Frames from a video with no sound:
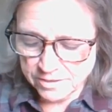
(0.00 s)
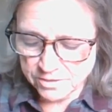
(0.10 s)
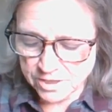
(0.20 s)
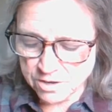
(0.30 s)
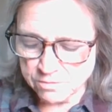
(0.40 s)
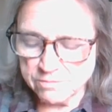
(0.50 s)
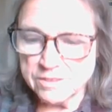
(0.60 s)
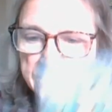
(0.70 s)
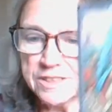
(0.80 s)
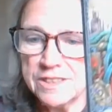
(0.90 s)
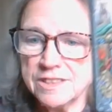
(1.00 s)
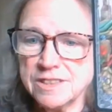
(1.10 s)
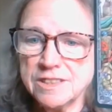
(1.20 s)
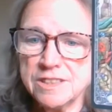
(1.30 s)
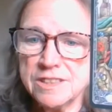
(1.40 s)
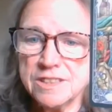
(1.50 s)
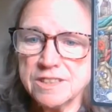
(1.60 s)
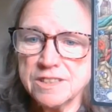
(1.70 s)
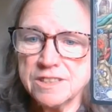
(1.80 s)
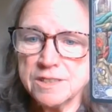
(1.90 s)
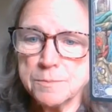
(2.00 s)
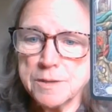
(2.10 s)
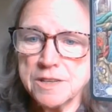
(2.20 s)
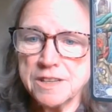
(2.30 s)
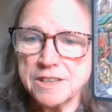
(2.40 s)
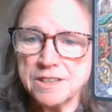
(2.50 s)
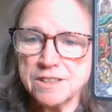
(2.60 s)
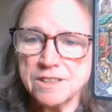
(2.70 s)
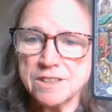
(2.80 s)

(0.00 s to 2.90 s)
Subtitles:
So, this is my